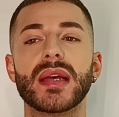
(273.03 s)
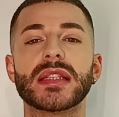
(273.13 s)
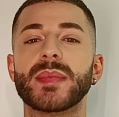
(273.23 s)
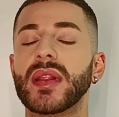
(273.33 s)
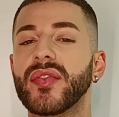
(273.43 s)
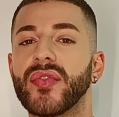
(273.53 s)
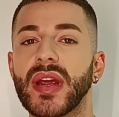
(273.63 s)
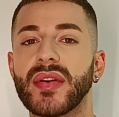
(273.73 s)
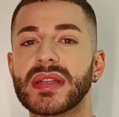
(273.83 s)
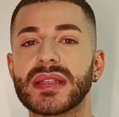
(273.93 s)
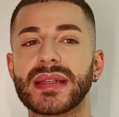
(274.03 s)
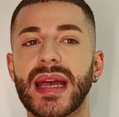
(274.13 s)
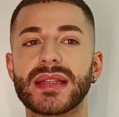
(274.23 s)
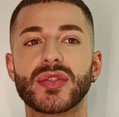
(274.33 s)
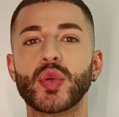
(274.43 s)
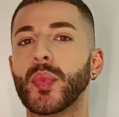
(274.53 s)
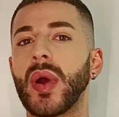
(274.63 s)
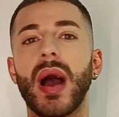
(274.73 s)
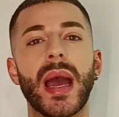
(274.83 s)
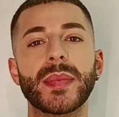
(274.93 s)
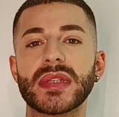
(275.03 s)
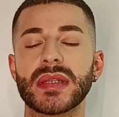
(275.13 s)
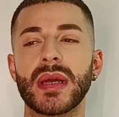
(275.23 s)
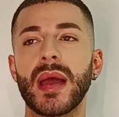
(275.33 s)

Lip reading: smell a fragrance and get super hyped.